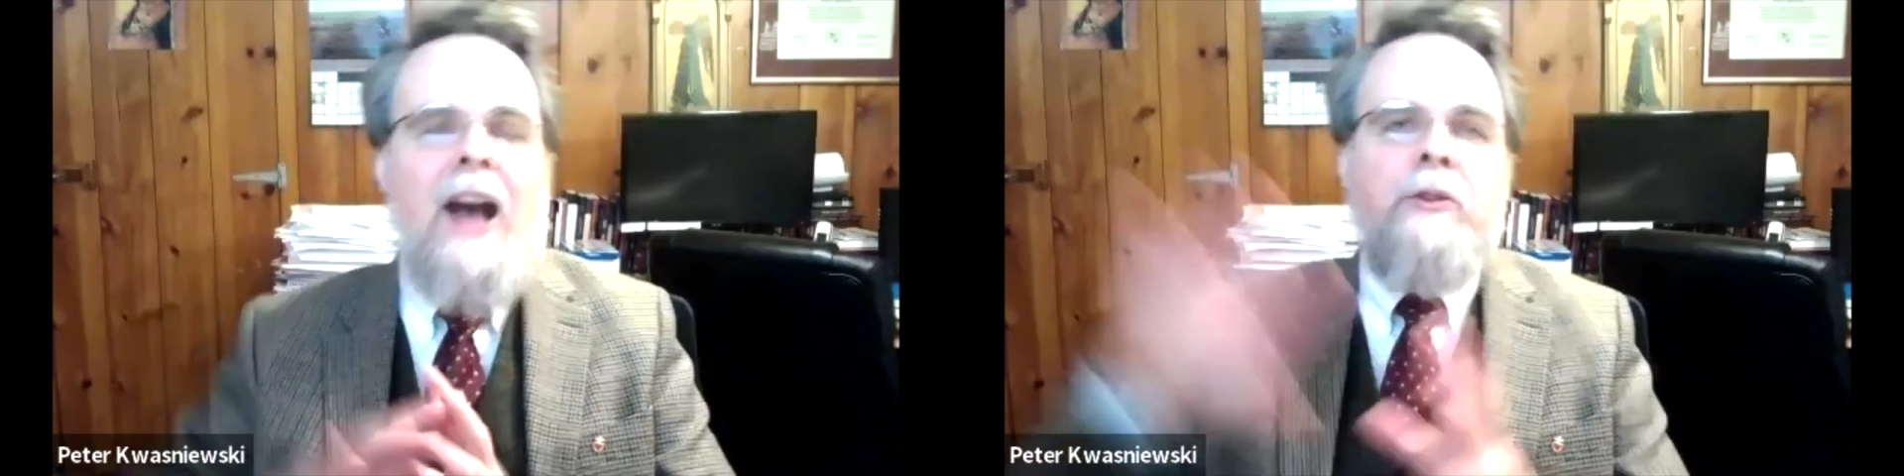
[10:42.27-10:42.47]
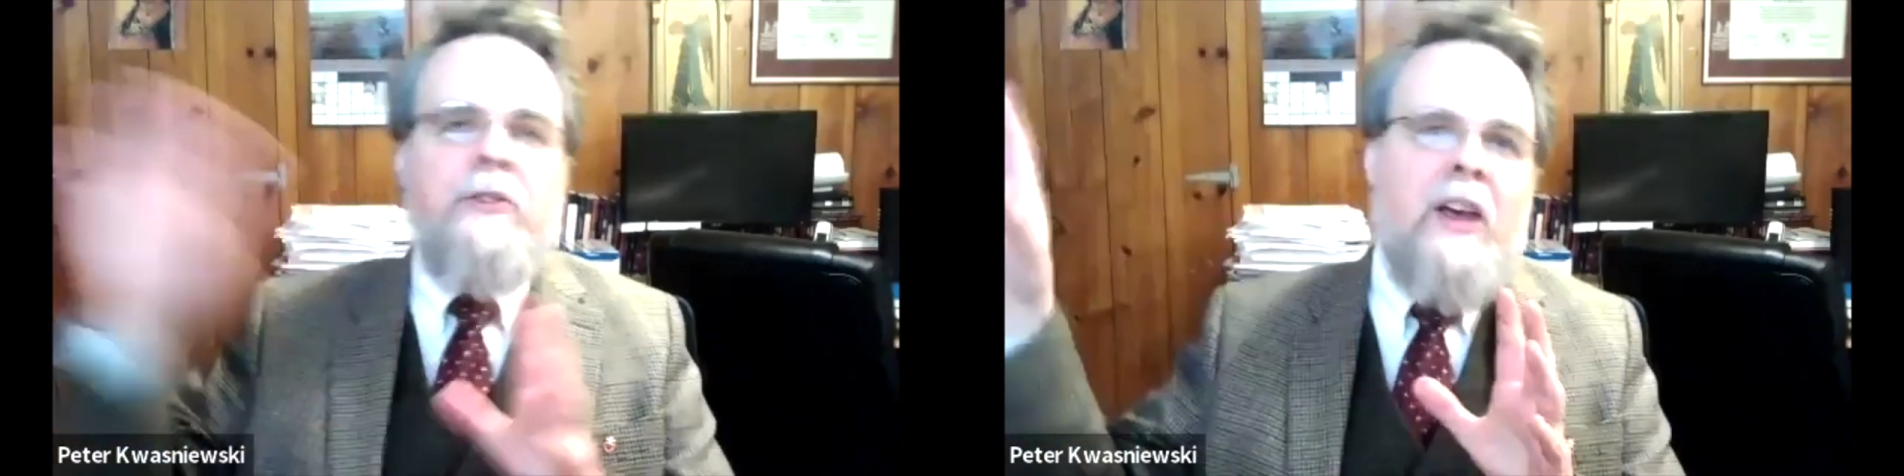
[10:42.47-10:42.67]

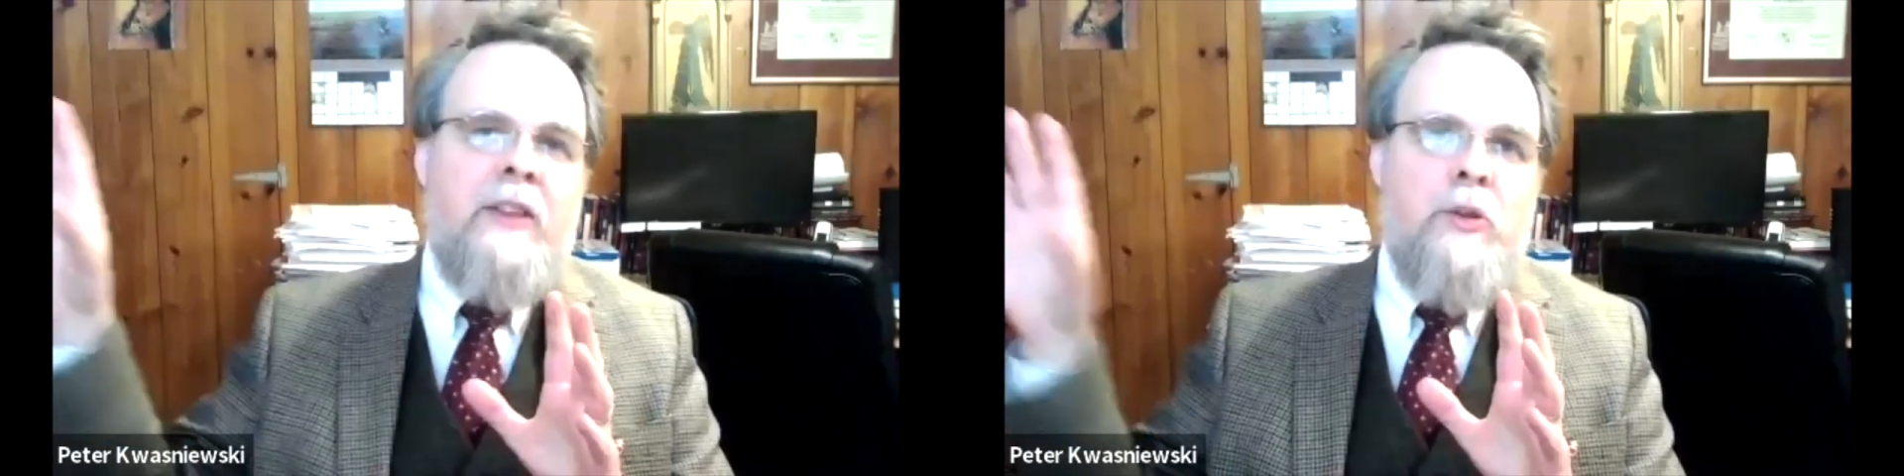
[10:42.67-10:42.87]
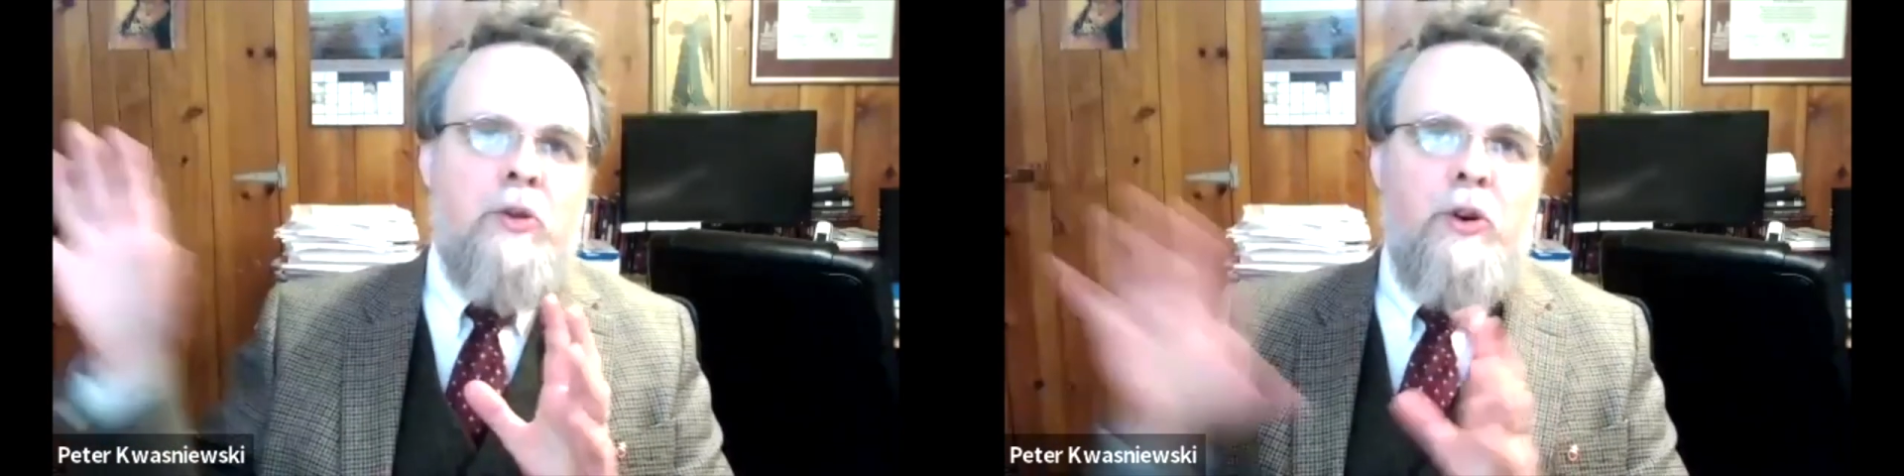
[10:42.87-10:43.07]

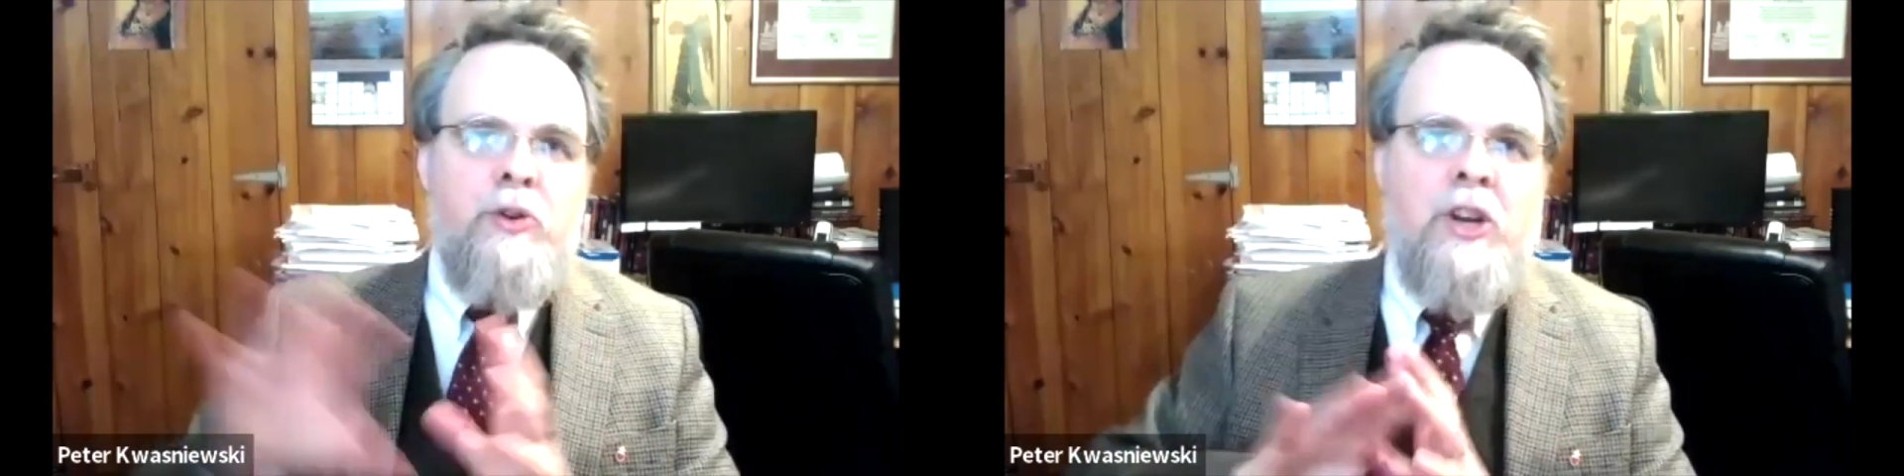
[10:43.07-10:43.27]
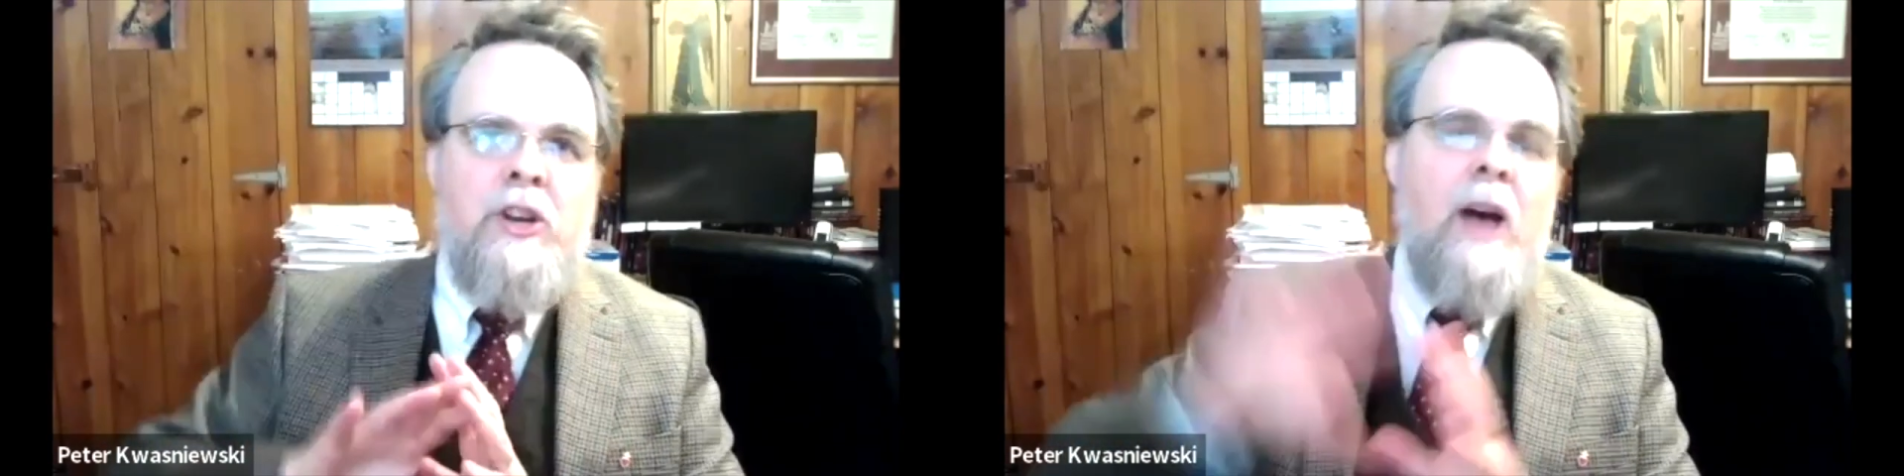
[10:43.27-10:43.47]
outside the
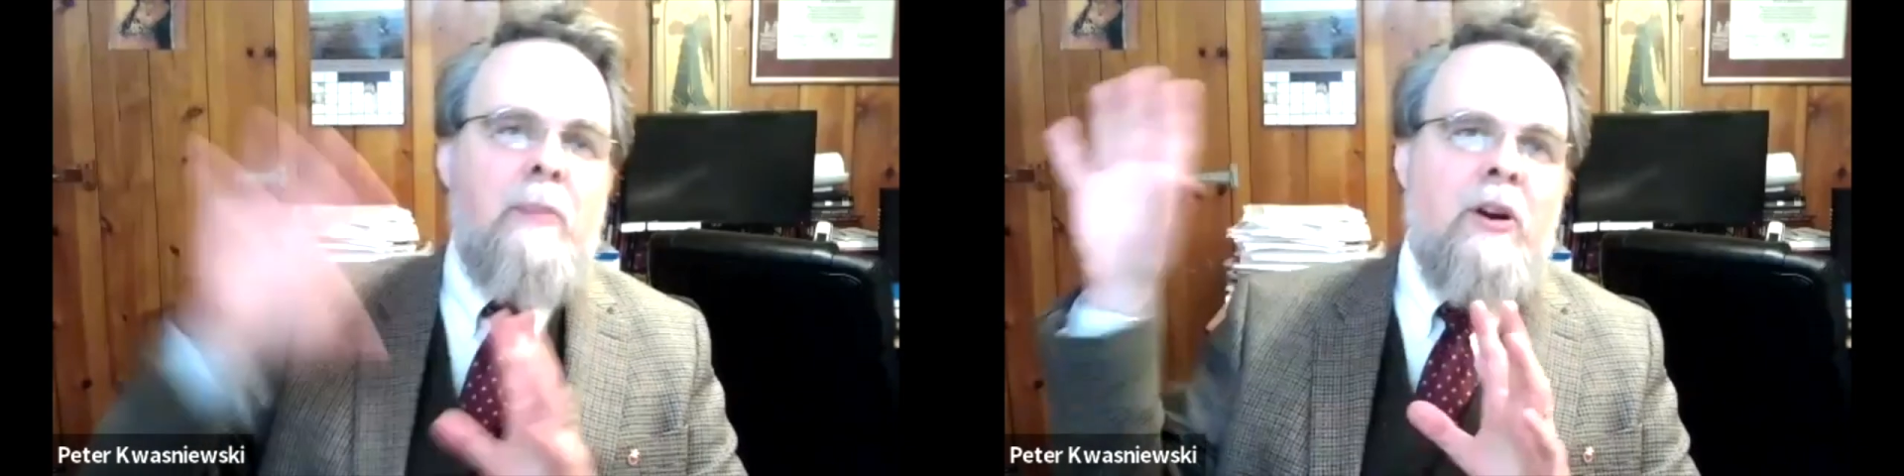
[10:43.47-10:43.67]
church and not